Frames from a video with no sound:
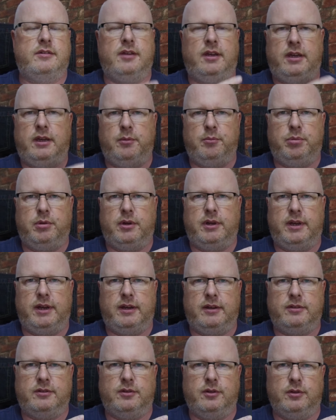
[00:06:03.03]
I say, you can plug an
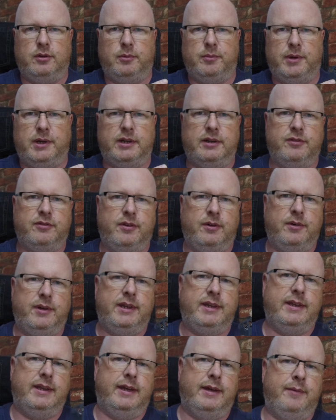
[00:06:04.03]
external microphone
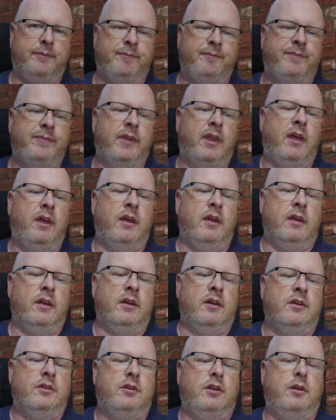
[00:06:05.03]
in there.
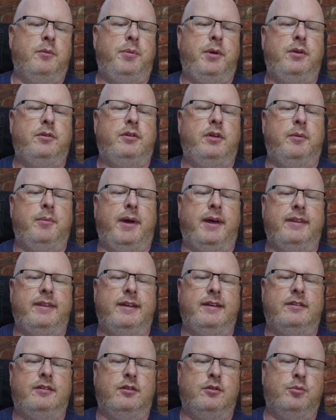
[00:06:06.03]
So the beauty about
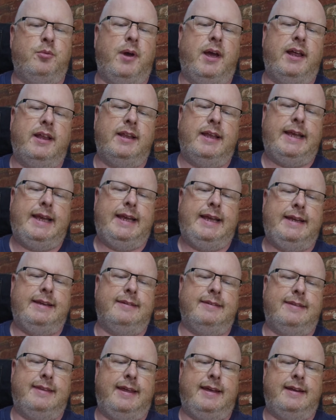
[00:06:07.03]
this as well
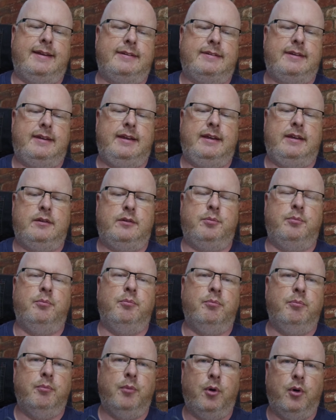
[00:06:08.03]
is that it's
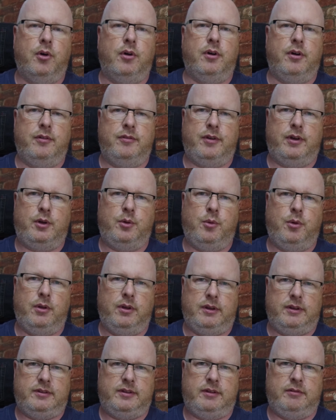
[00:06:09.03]
more of a
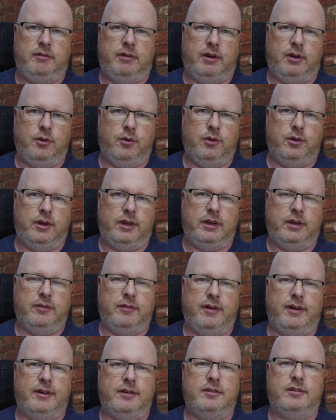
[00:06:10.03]
quality recording
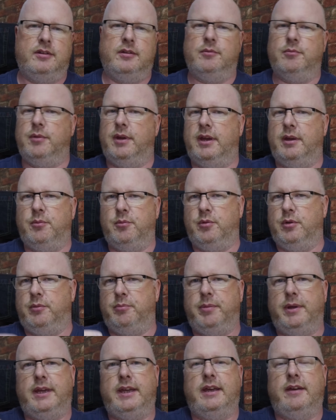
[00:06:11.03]
device than it
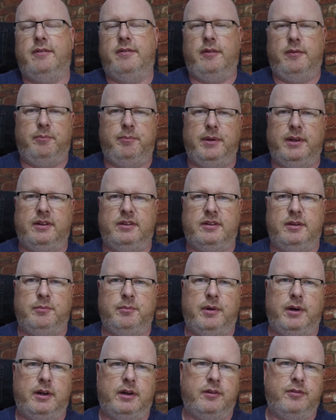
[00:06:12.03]
would be if a
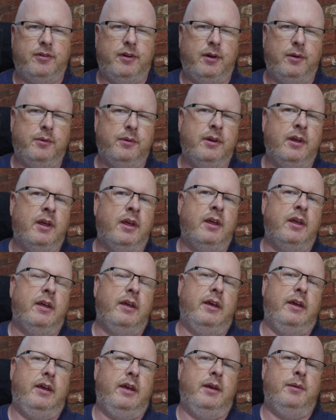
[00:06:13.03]
built-in microphone
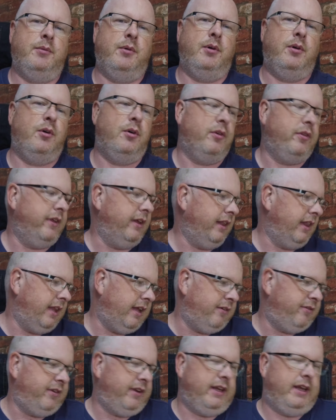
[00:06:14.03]
or the
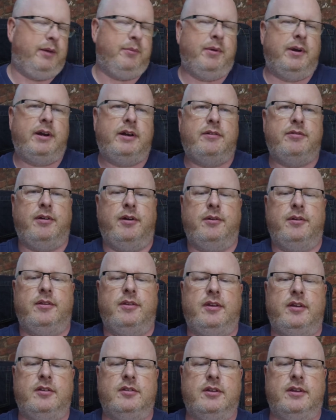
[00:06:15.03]
lavalier microphone and
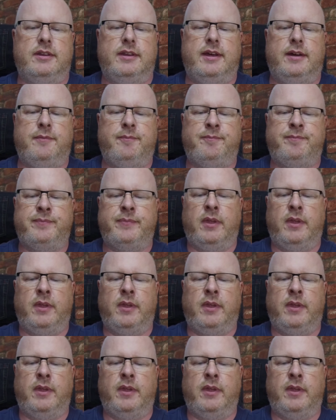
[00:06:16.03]
things like that.